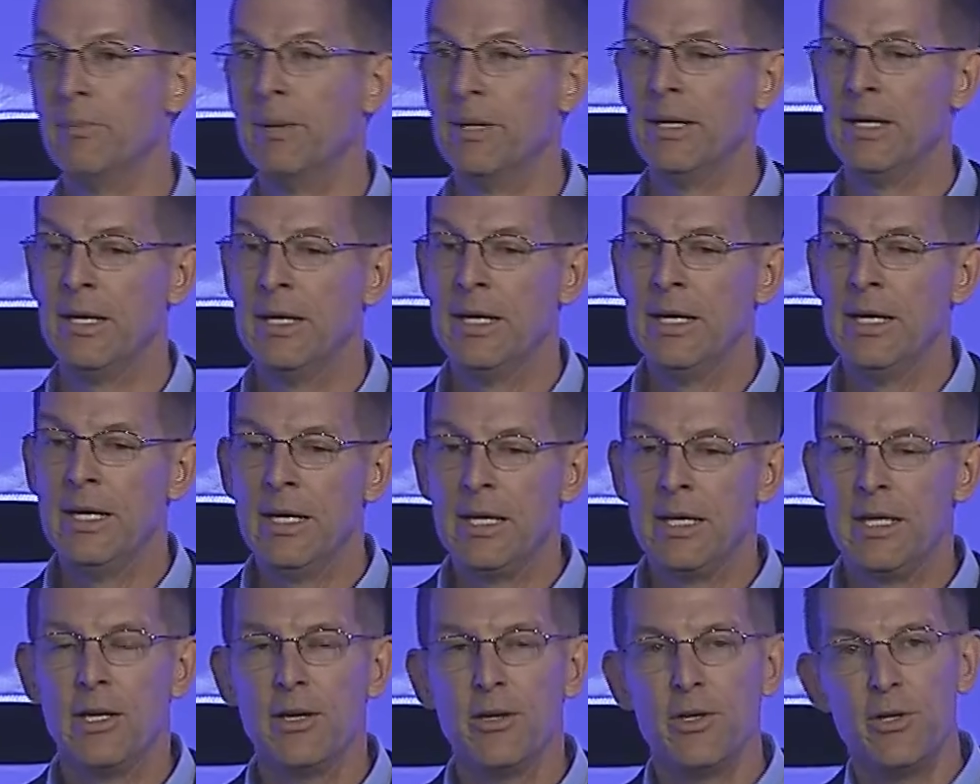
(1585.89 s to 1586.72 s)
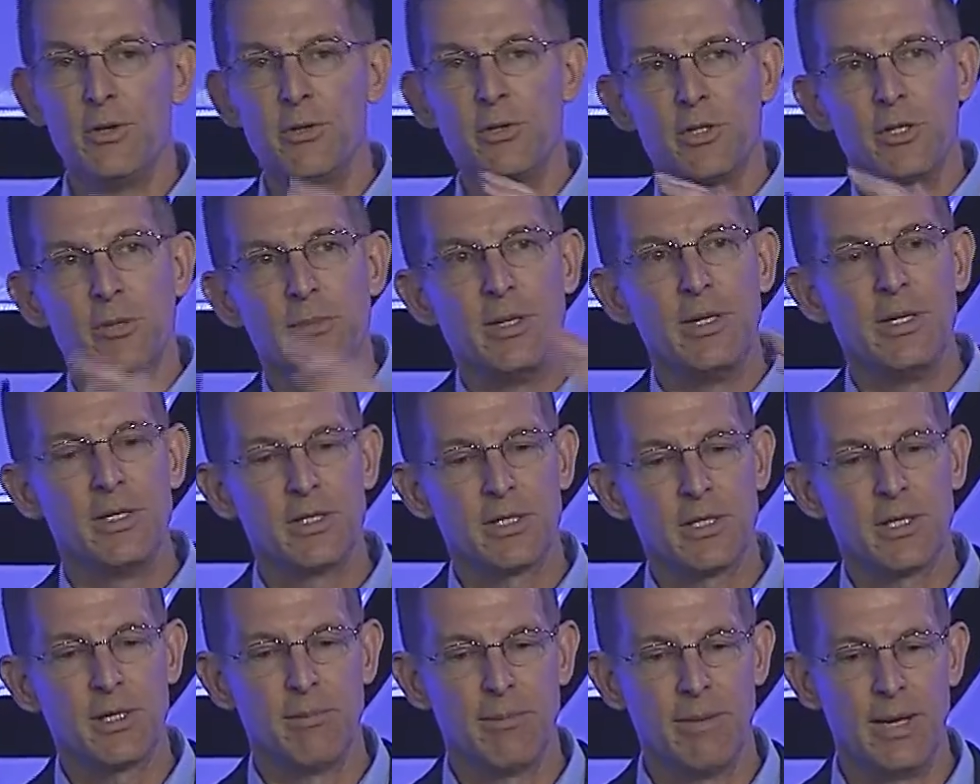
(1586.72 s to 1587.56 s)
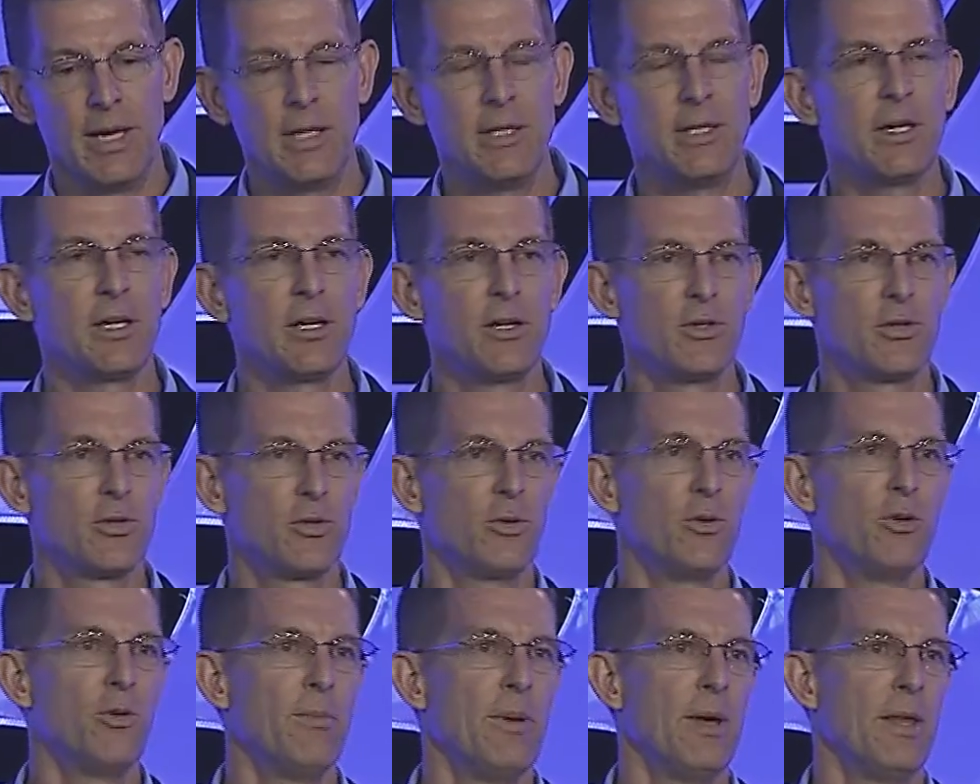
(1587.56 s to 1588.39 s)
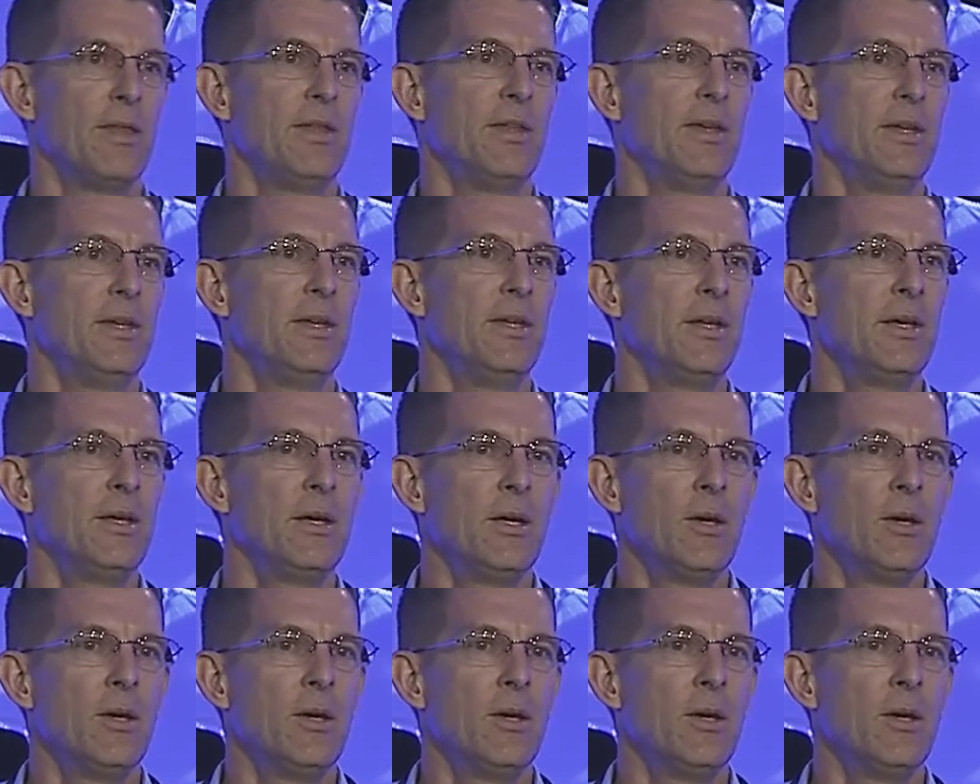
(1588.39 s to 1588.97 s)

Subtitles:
But you know, it used to be this command and control method